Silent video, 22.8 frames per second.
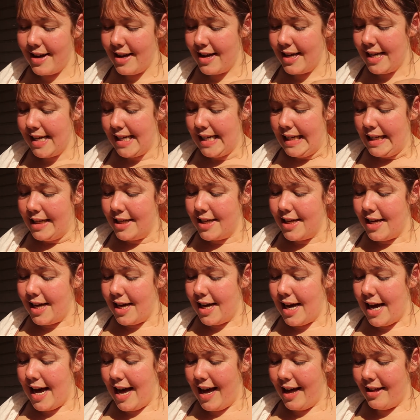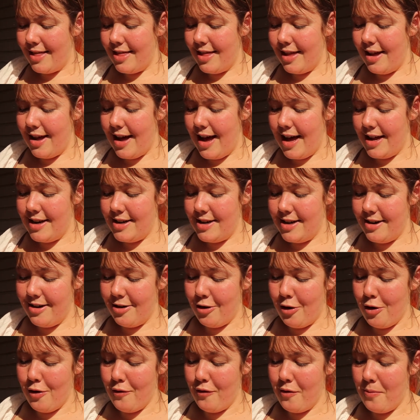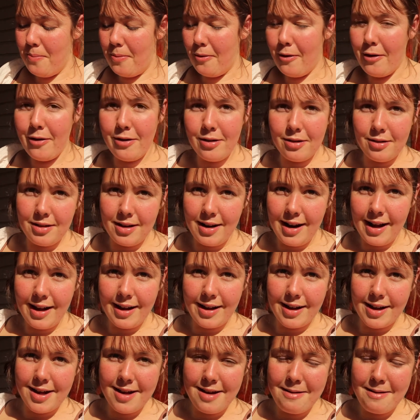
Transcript: I did overboil like